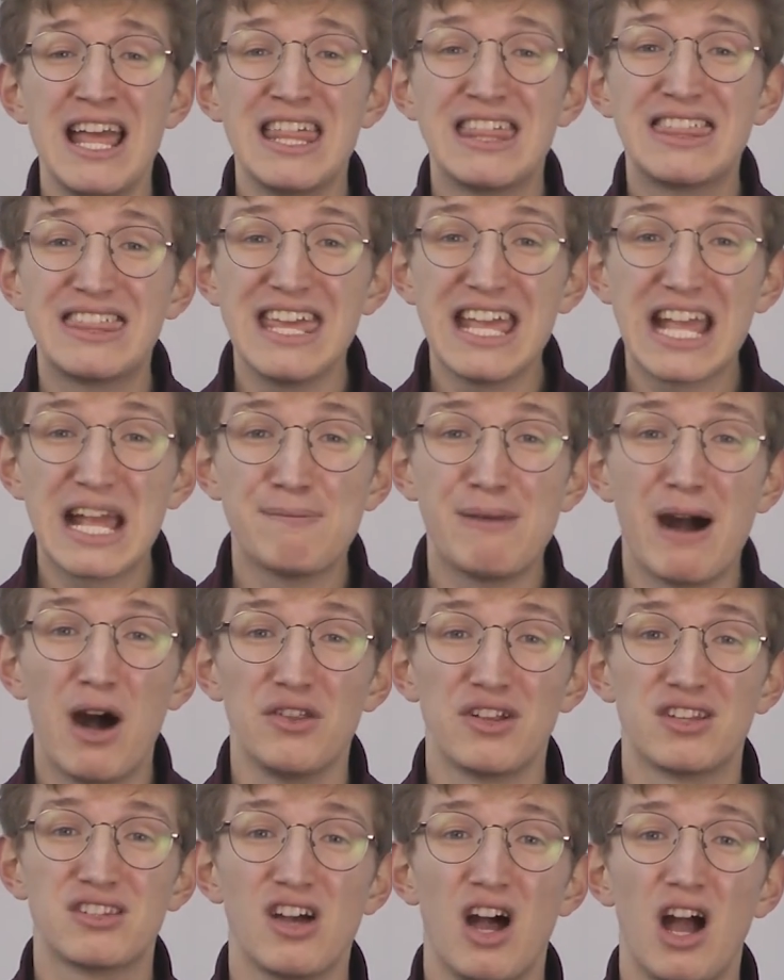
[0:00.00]
think about
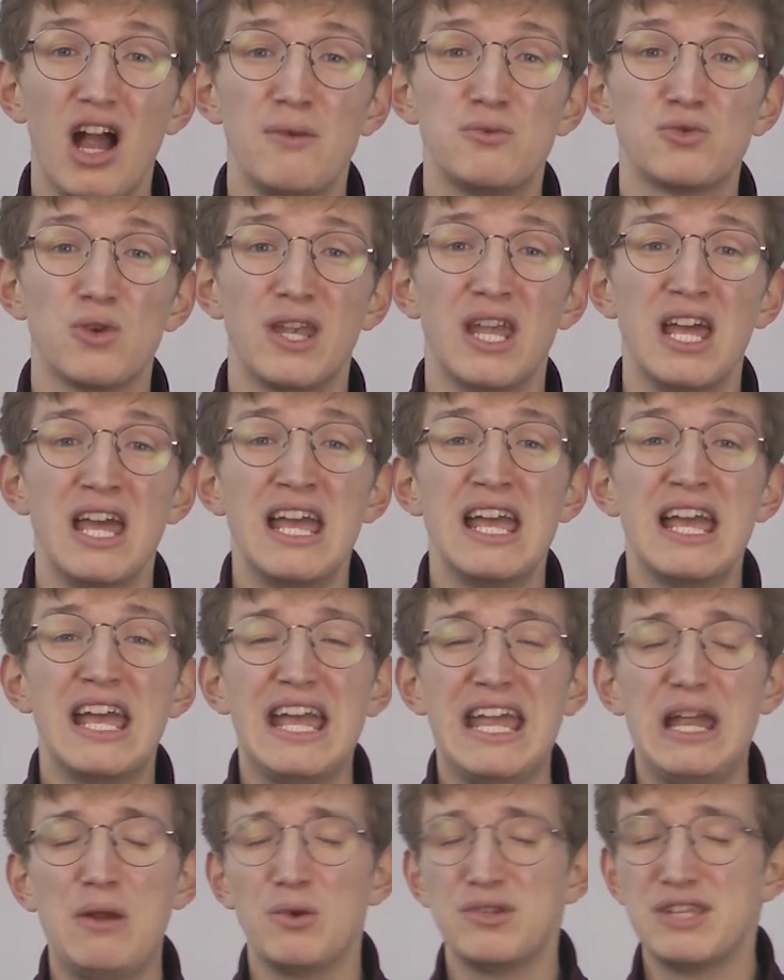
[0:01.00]
the time when
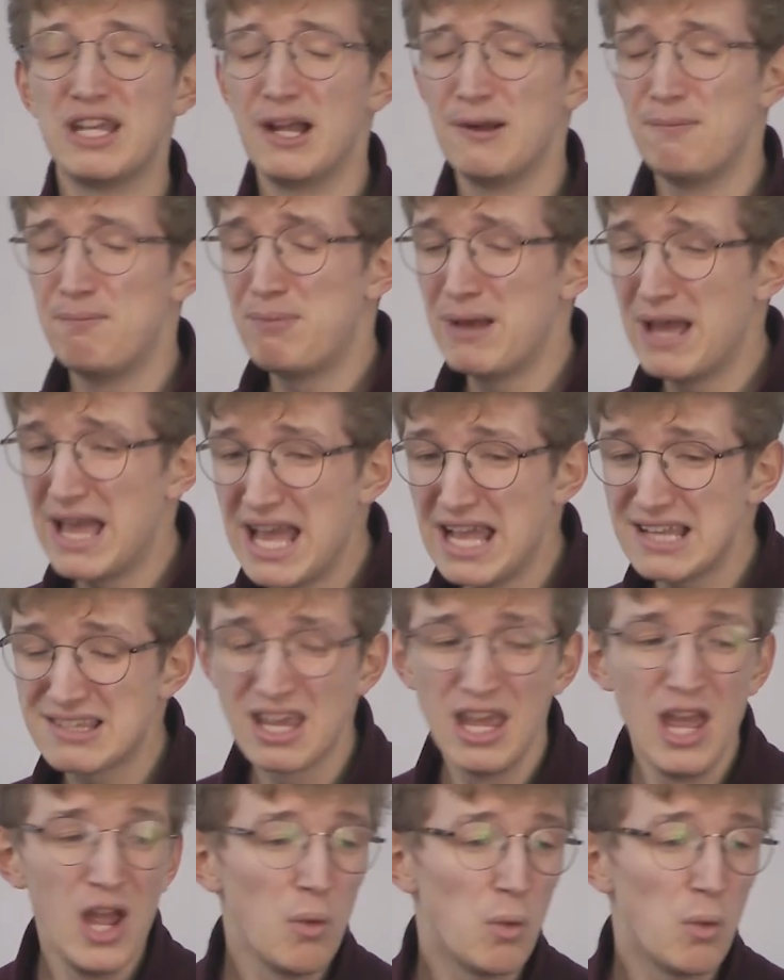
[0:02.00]
he was in a pit,